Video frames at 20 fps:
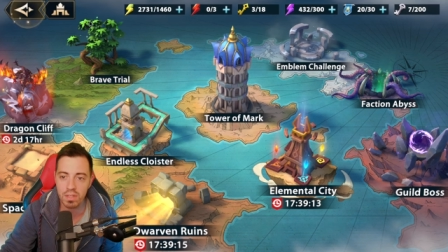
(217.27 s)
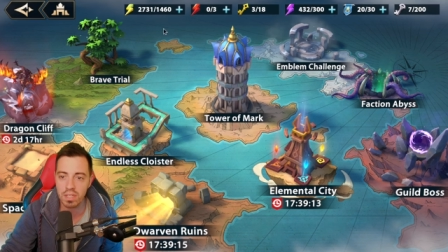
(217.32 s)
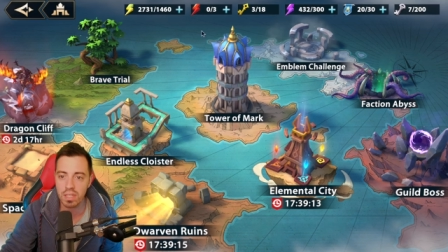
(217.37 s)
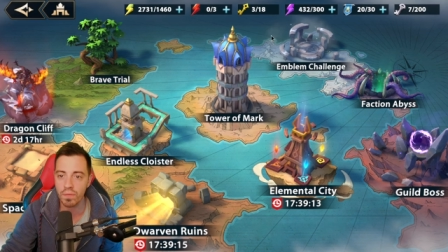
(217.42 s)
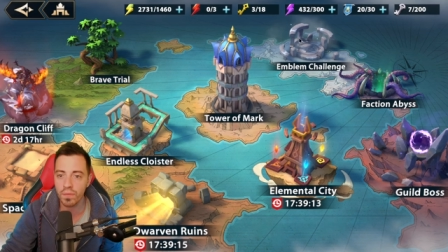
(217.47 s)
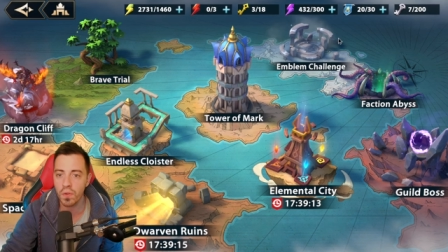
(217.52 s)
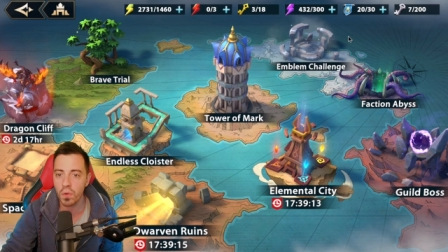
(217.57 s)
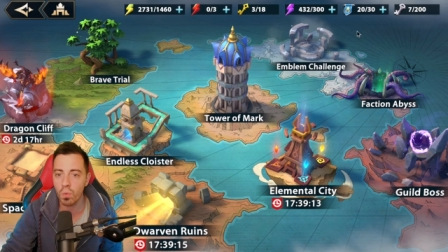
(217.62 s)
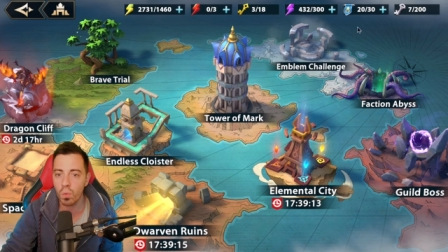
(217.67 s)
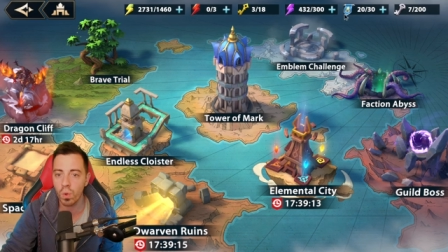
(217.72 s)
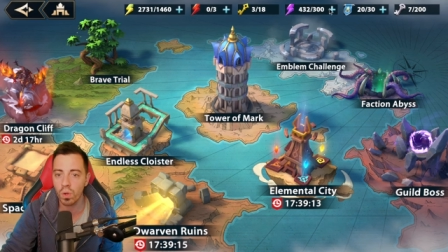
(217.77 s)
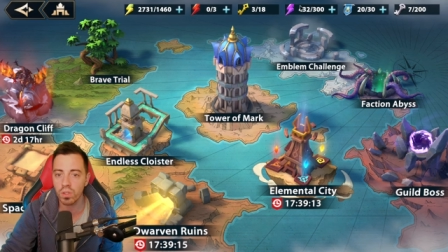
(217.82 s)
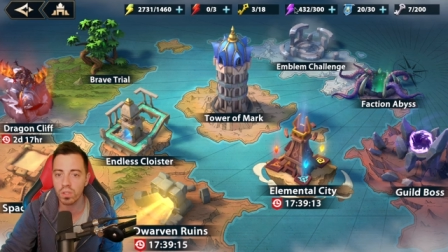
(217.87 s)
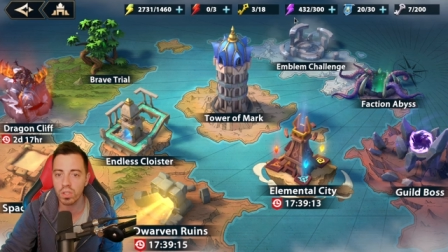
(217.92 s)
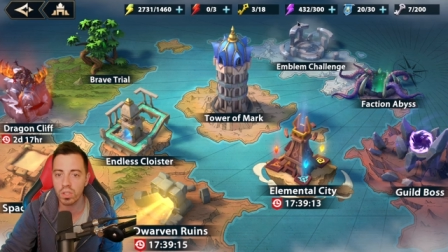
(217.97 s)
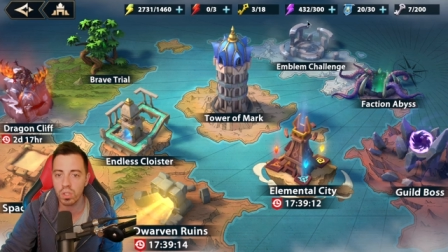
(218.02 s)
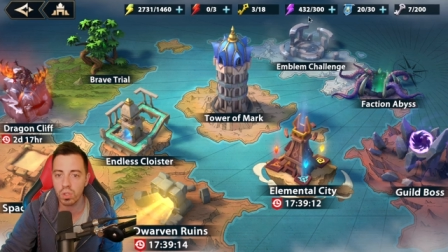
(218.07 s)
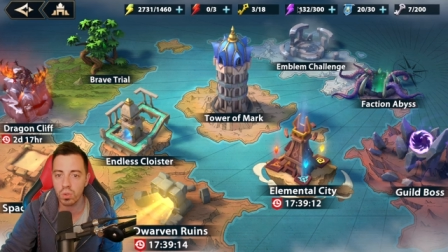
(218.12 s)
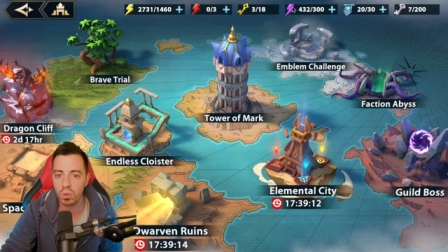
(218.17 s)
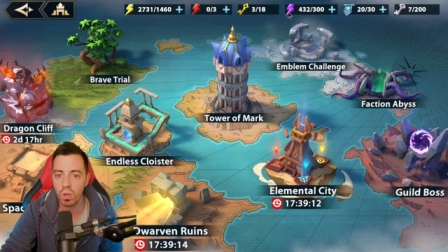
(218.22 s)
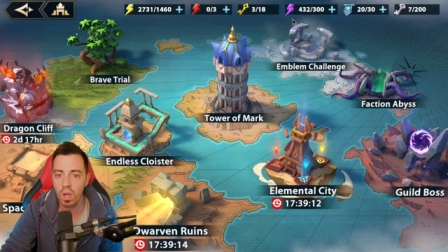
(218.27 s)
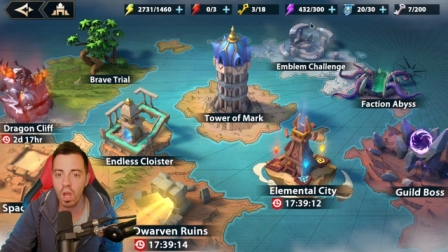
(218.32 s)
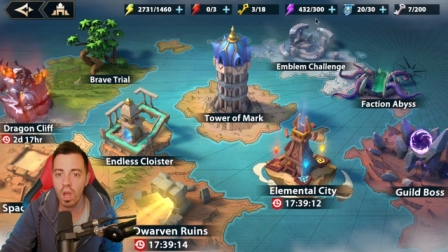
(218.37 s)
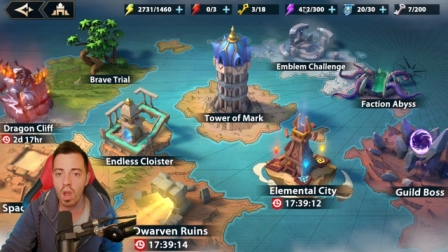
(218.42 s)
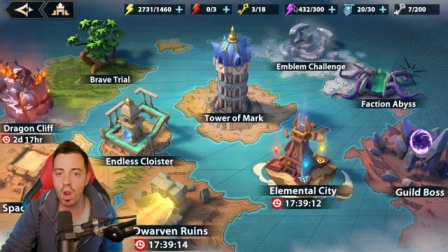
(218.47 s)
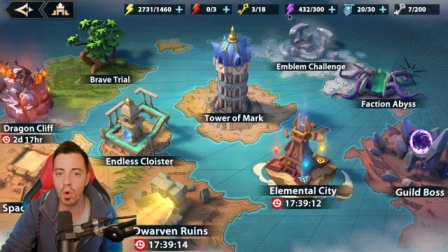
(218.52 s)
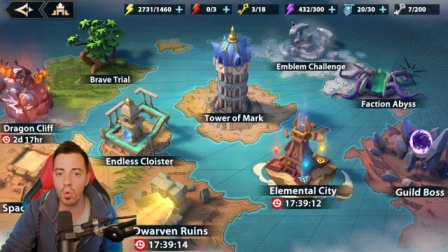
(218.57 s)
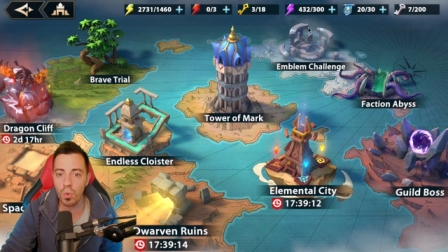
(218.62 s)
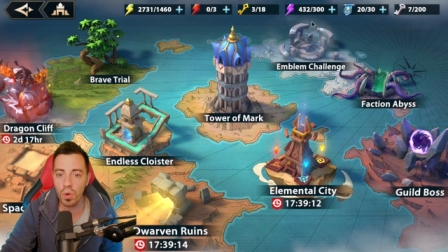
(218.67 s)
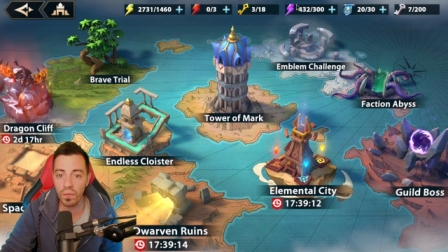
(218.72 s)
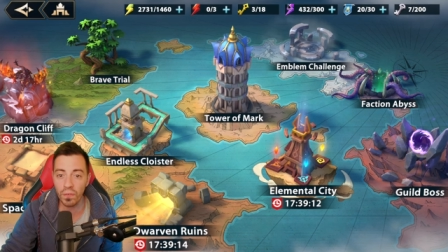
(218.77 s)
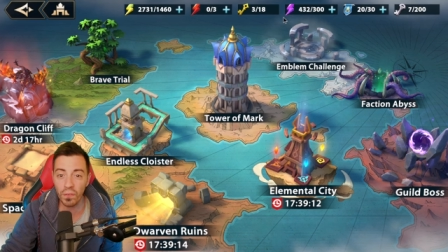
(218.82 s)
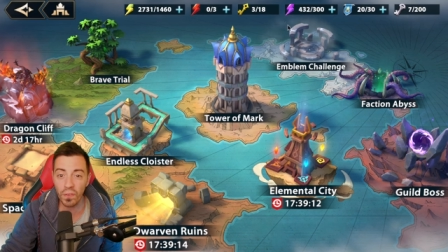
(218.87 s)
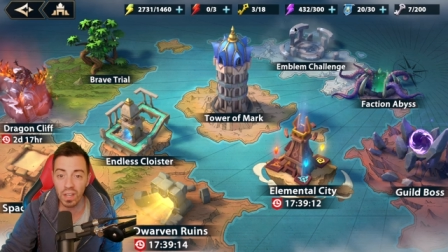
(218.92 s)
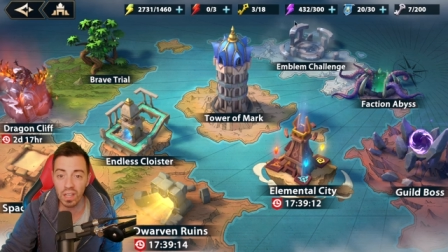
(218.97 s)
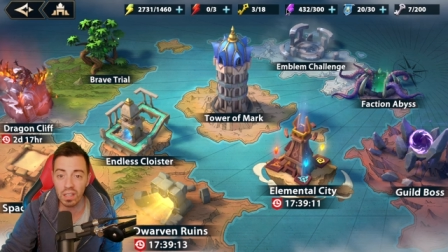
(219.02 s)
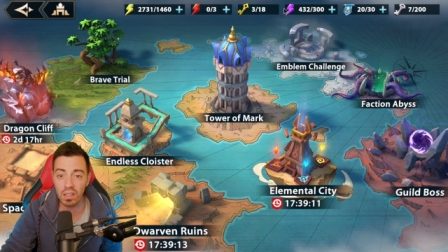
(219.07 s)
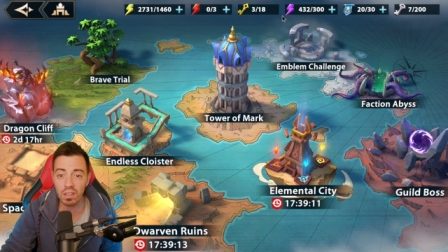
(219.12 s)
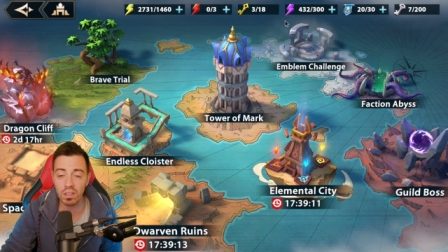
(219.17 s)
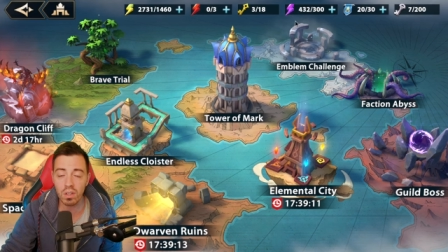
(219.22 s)
if you want to
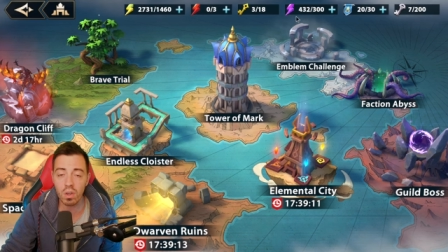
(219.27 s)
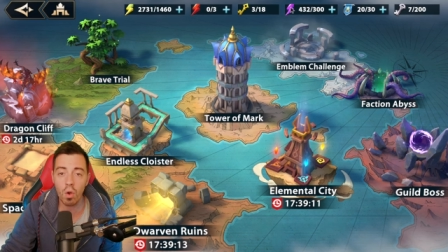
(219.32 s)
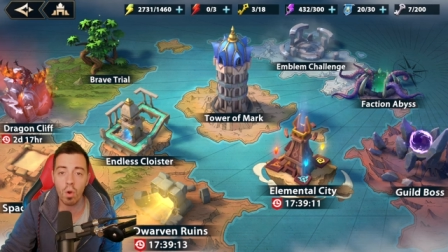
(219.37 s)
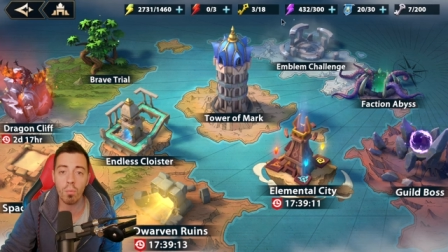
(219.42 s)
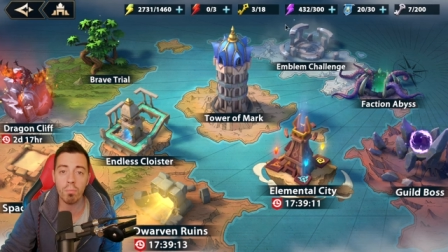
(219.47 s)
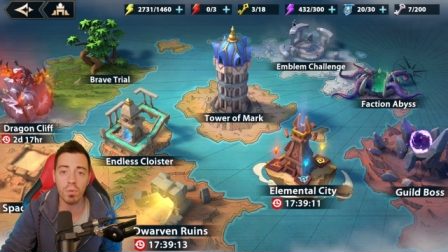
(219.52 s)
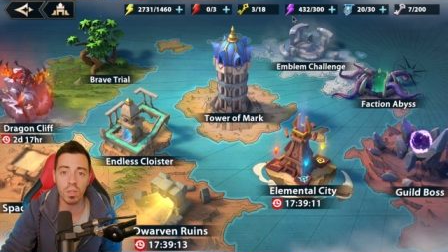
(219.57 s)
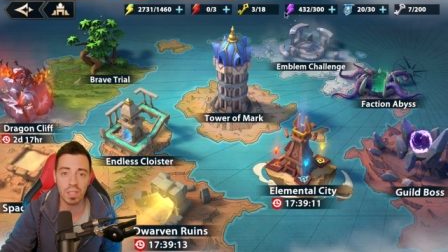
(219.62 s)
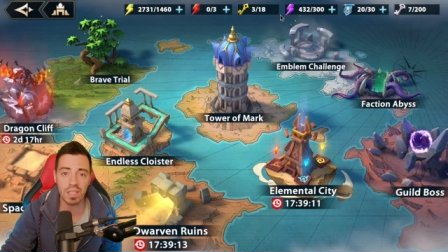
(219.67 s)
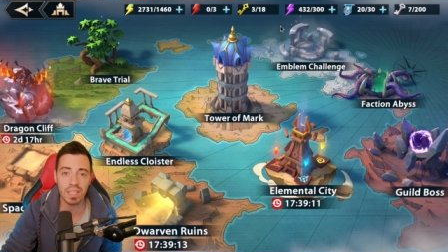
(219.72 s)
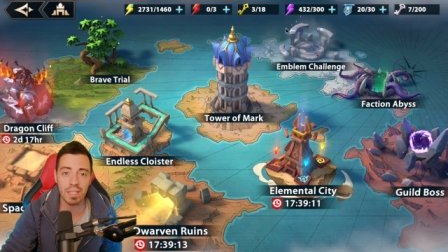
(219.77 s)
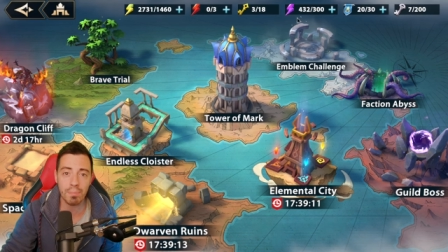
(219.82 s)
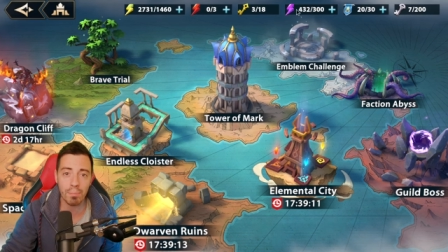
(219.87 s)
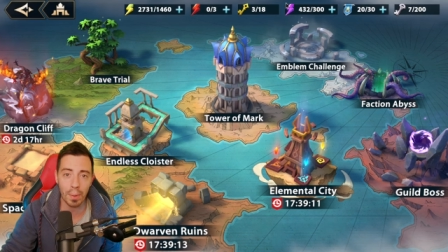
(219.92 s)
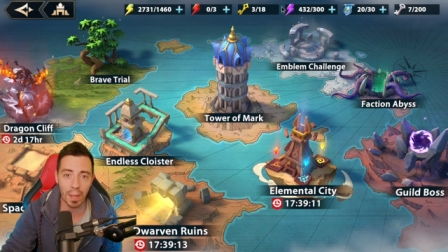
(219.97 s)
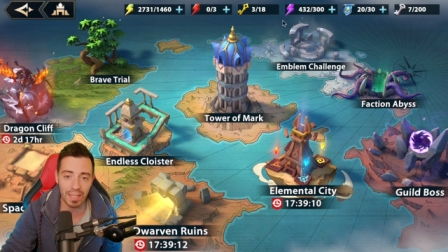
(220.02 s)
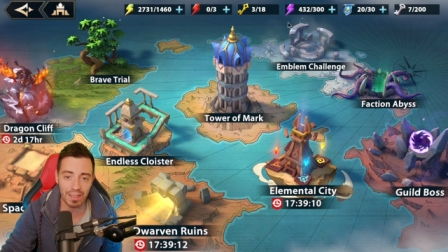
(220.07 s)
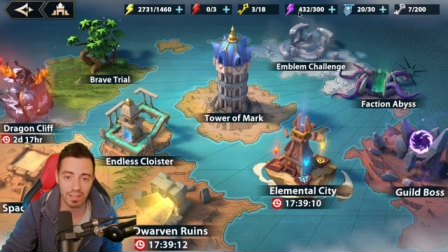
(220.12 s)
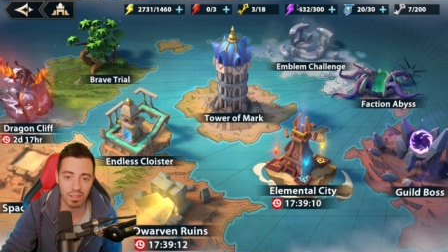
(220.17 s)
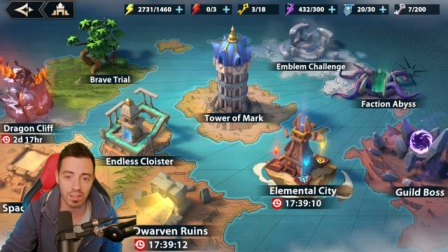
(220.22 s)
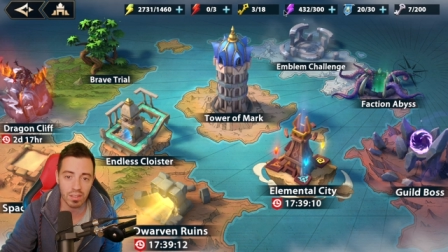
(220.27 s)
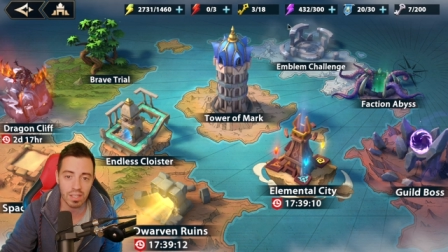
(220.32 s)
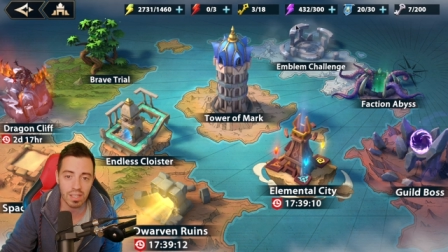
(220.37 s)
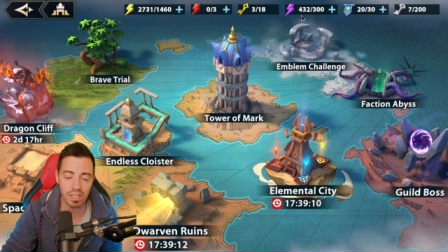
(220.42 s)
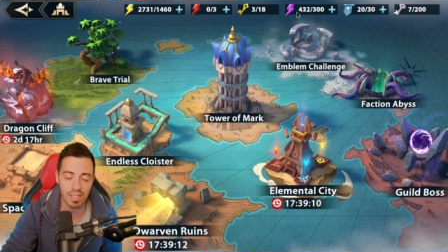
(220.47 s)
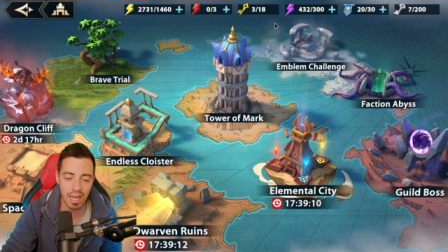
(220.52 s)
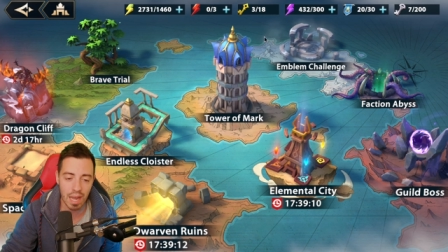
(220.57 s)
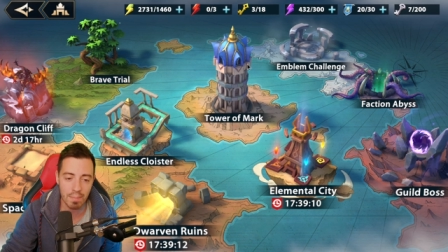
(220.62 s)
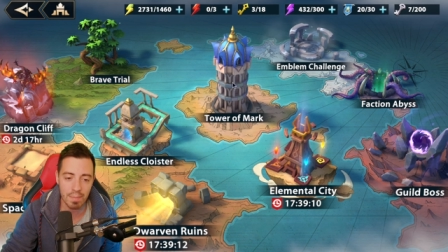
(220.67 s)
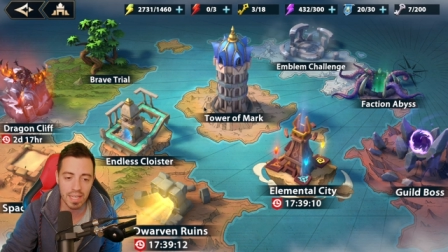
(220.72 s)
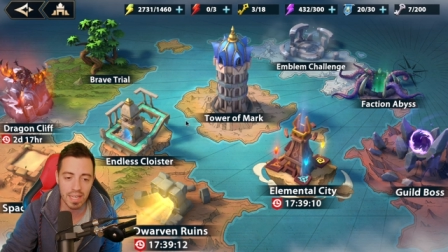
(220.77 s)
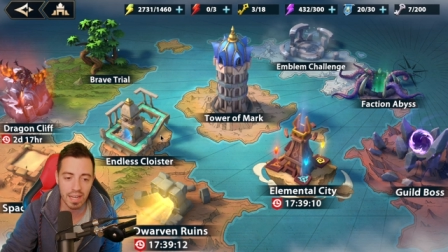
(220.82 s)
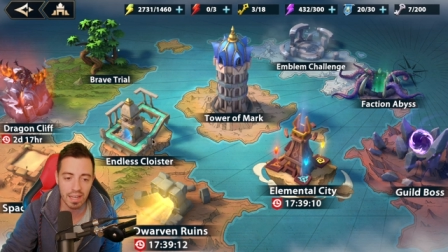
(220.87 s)
refill your multi-battle stamina